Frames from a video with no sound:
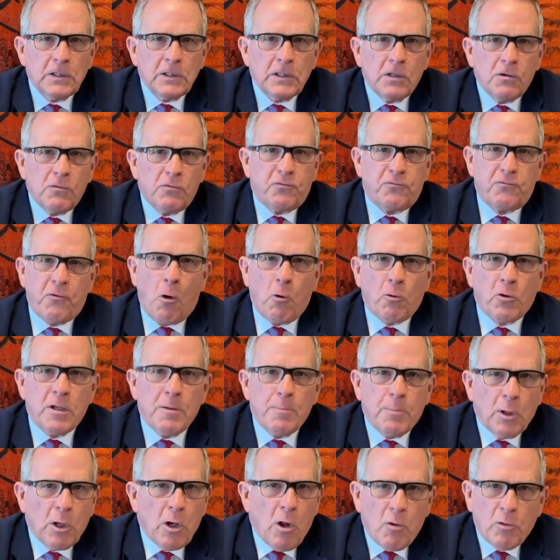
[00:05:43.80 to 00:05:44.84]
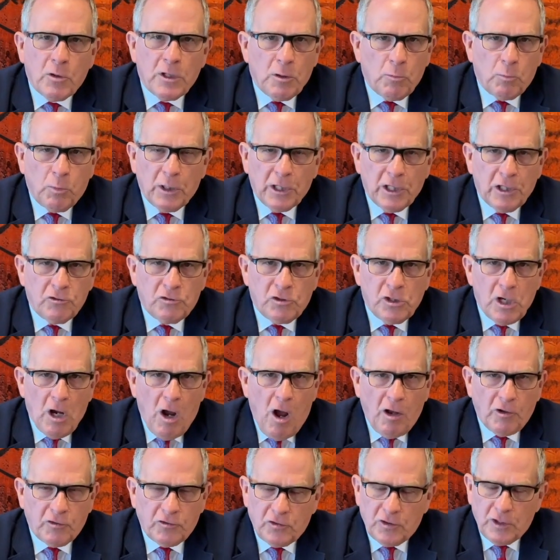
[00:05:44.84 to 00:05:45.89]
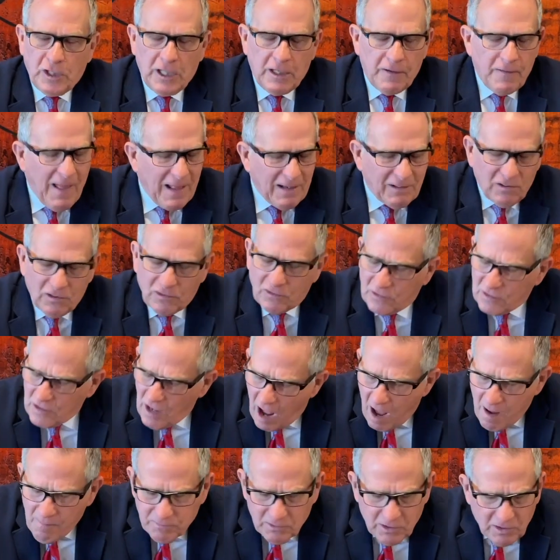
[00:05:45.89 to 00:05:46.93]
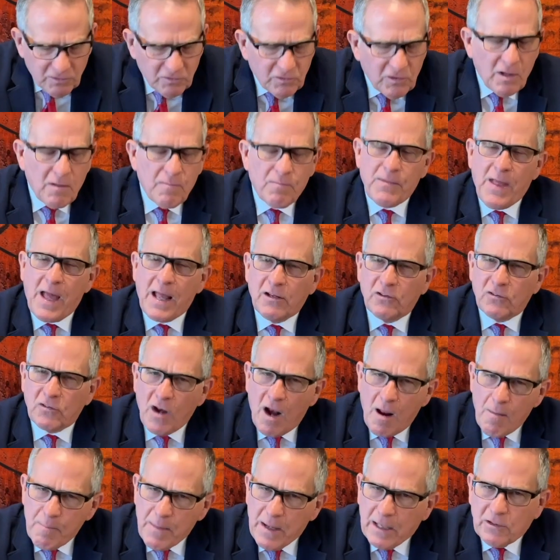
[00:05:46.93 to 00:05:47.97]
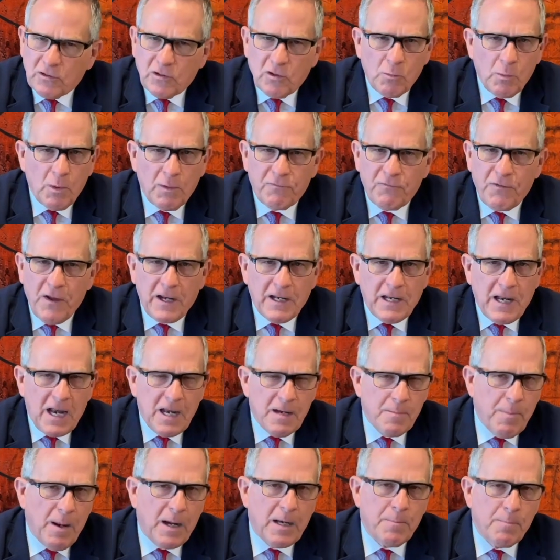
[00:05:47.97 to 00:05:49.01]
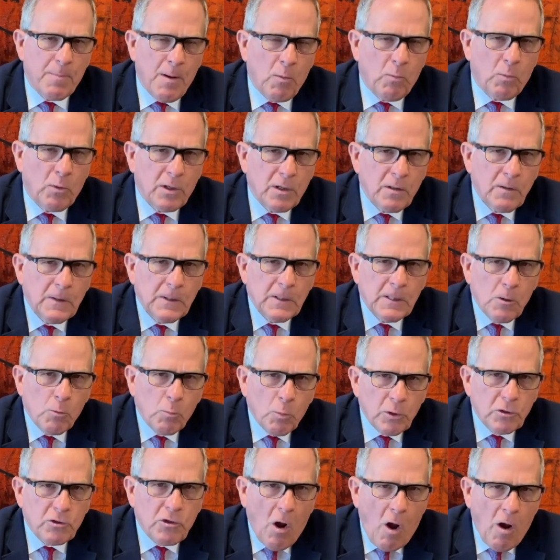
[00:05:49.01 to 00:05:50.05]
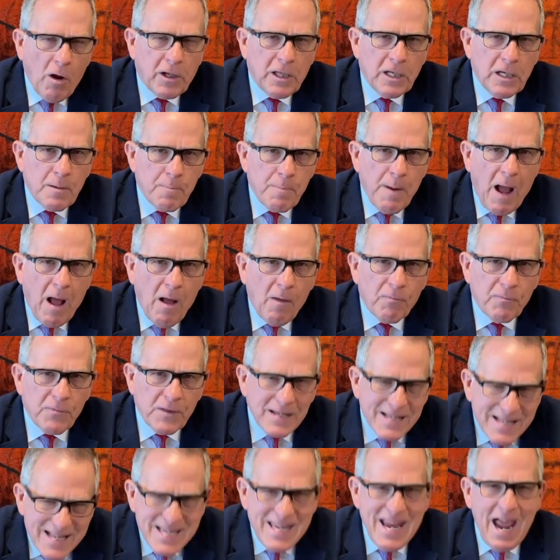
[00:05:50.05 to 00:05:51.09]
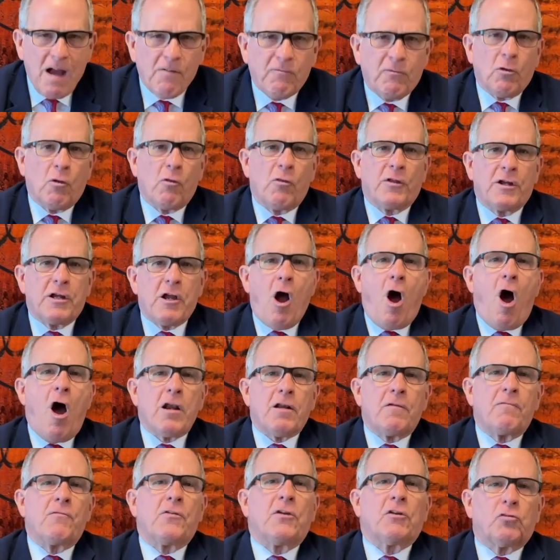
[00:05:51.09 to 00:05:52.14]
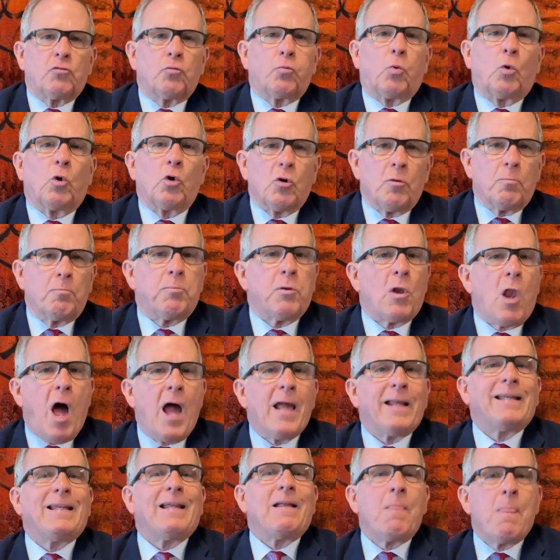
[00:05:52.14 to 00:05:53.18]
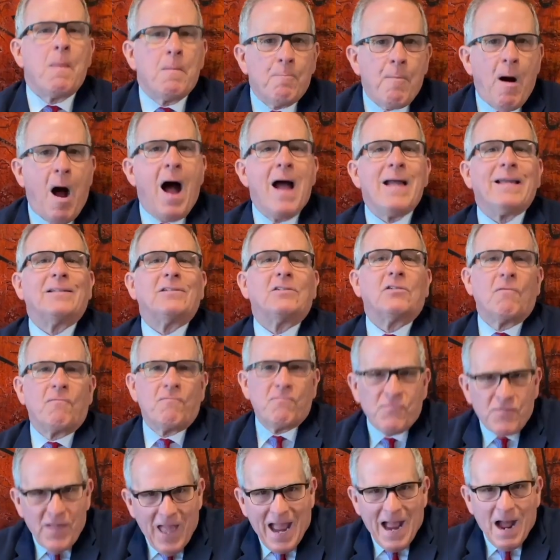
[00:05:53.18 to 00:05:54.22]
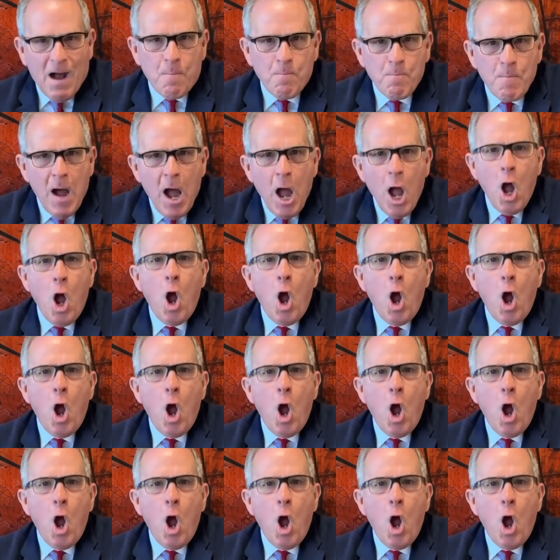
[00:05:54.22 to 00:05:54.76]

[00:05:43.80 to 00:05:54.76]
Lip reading: phony baloney religiosity. And that is not meant to offend anybody, but we're talking about the devil, the god of this world, blinding the minds of them